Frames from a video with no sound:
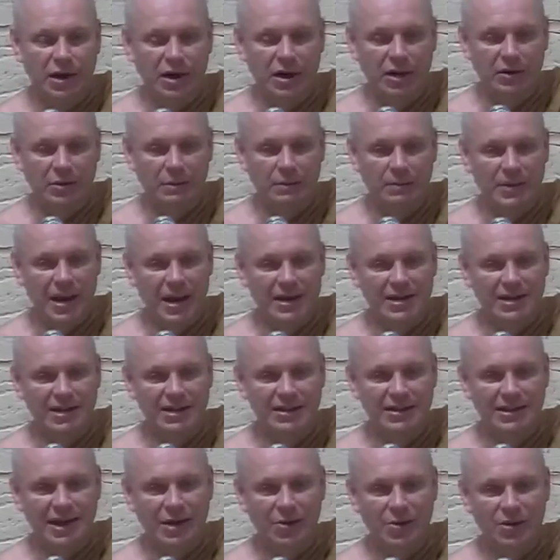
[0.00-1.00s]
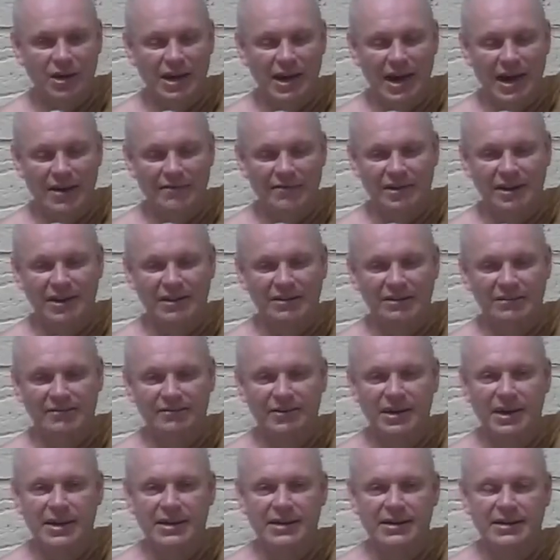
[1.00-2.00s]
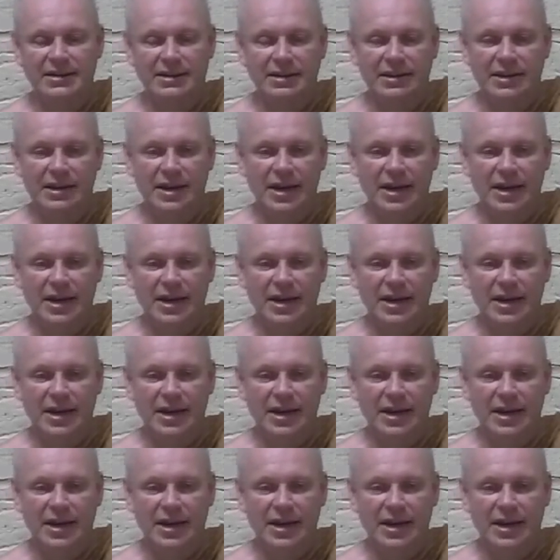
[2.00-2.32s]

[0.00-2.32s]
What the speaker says: compassion that we have. It interferes